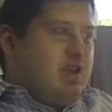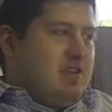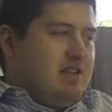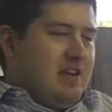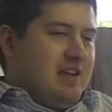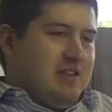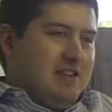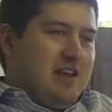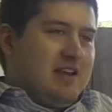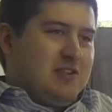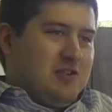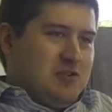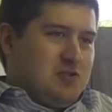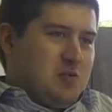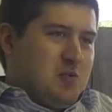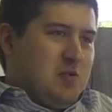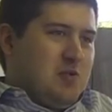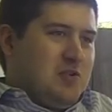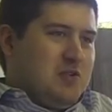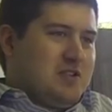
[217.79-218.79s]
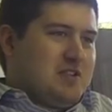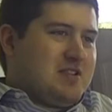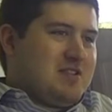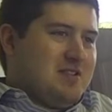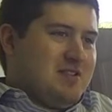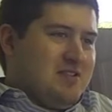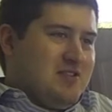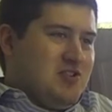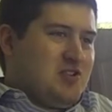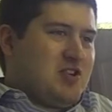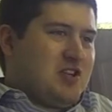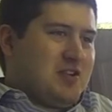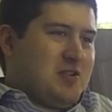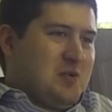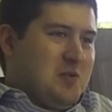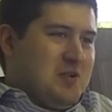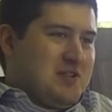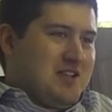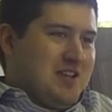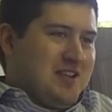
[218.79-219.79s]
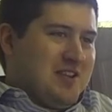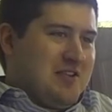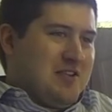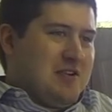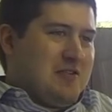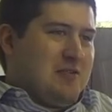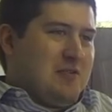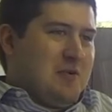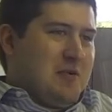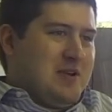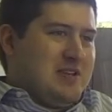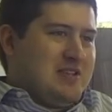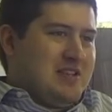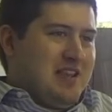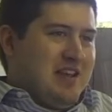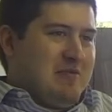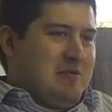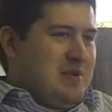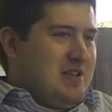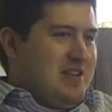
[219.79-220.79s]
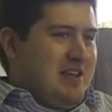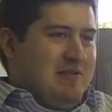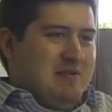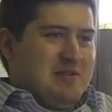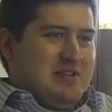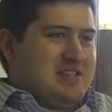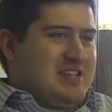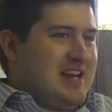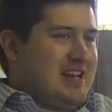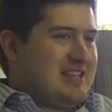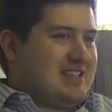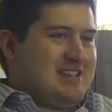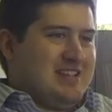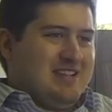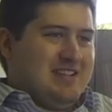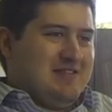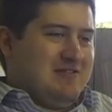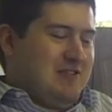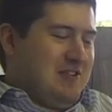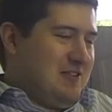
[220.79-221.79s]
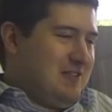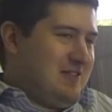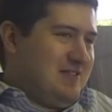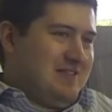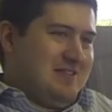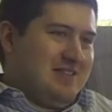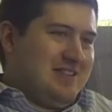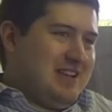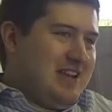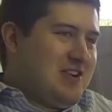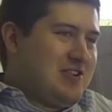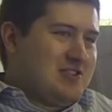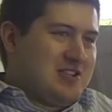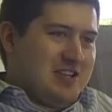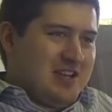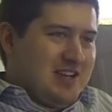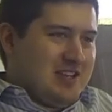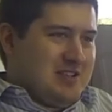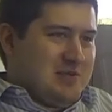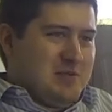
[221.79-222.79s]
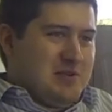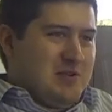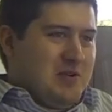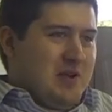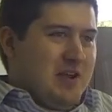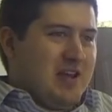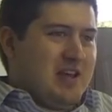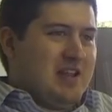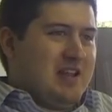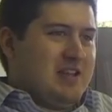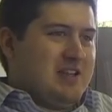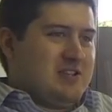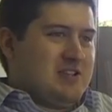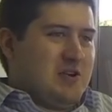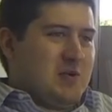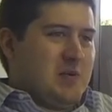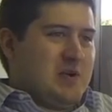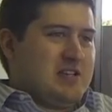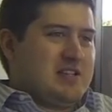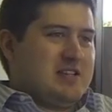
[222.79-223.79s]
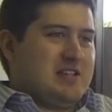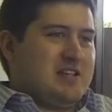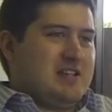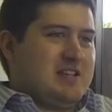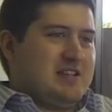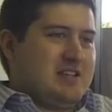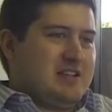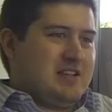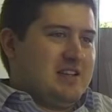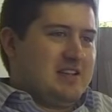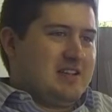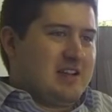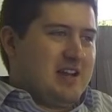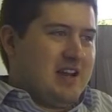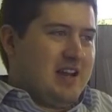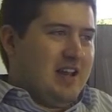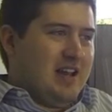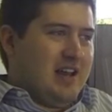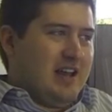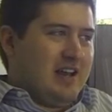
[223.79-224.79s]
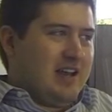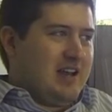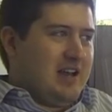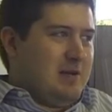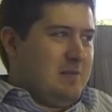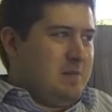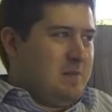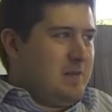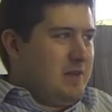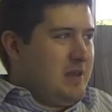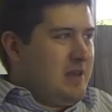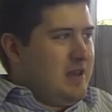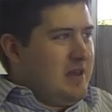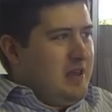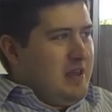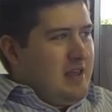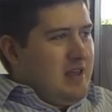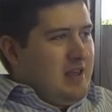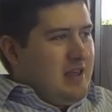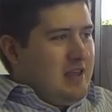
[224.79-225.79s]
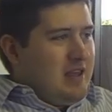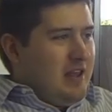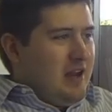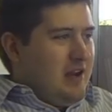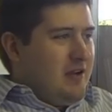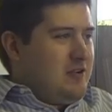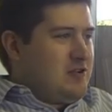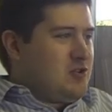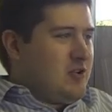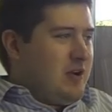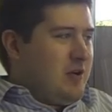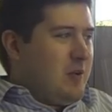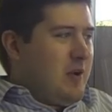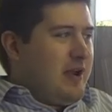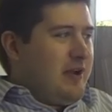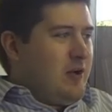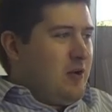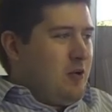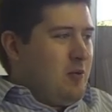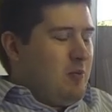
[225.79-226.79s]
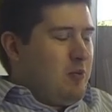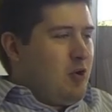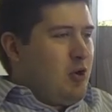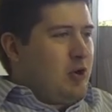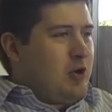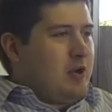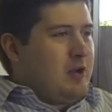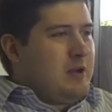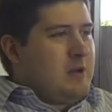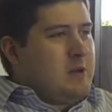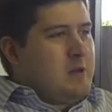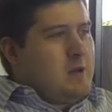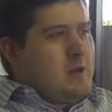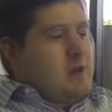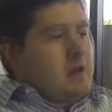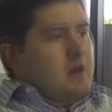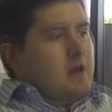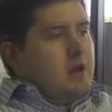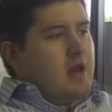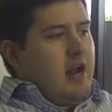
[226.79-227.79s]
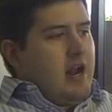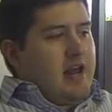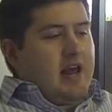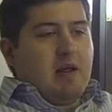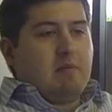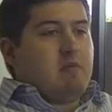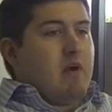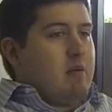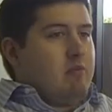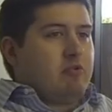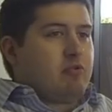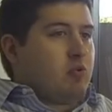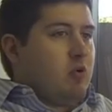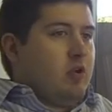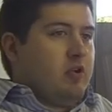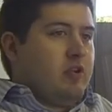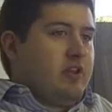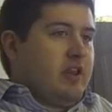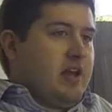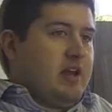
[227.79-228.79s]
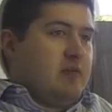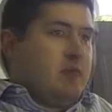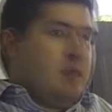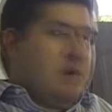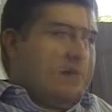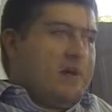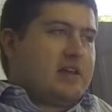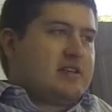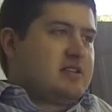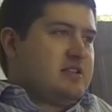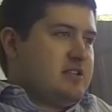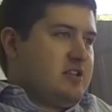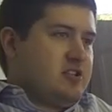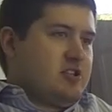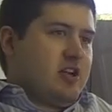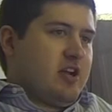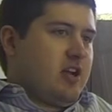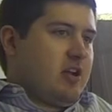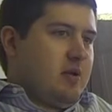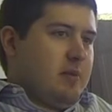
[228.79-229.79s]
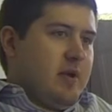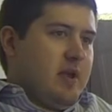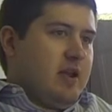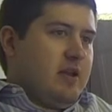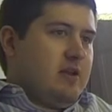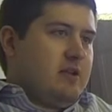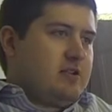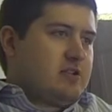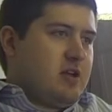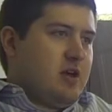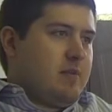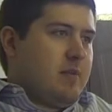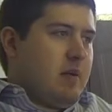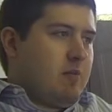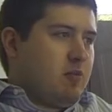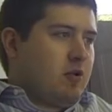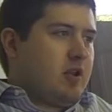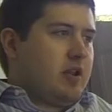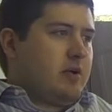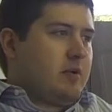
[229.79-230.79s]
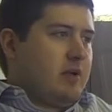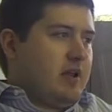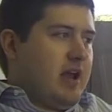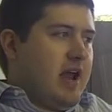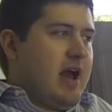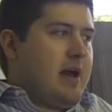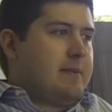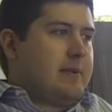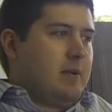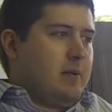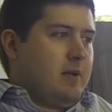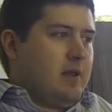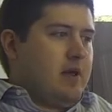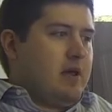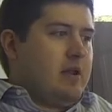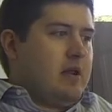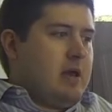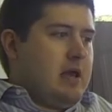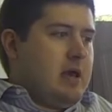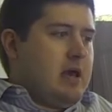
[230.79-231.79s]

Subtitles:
If you like those rules, you stick to the rules. Like, they're there for a reason. They've been tested for years that you guys have been doing it. There's no reason to kind of like try to write your own book. And I'm thrilled with it. Best decision I could have made. So I'm really, really happy with it.